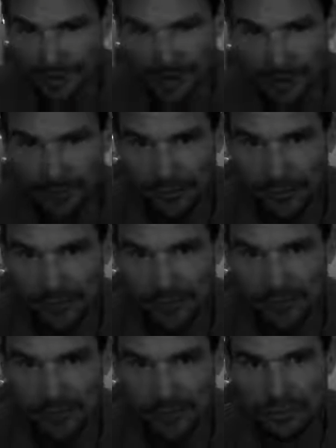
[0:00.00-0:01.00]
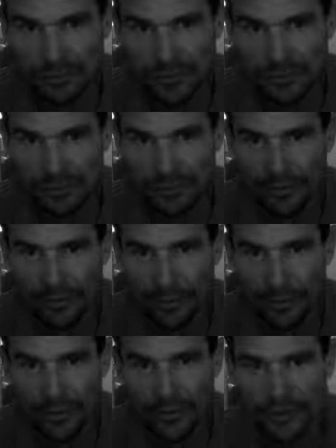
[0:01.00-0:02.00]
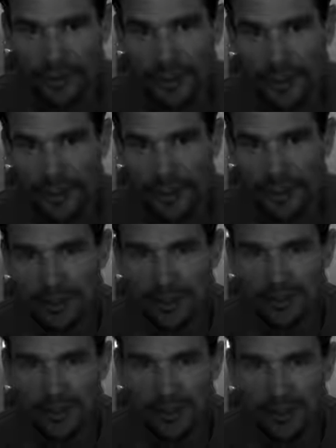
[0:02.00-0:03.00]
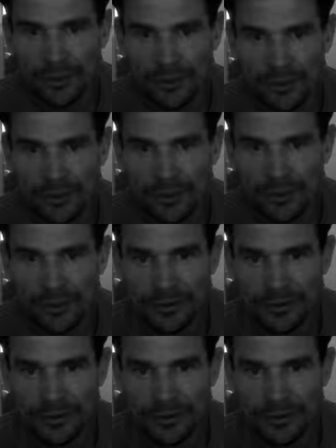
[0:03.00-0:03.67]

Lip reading: comes to rational fucking thoughts and go, okay, it's no worries.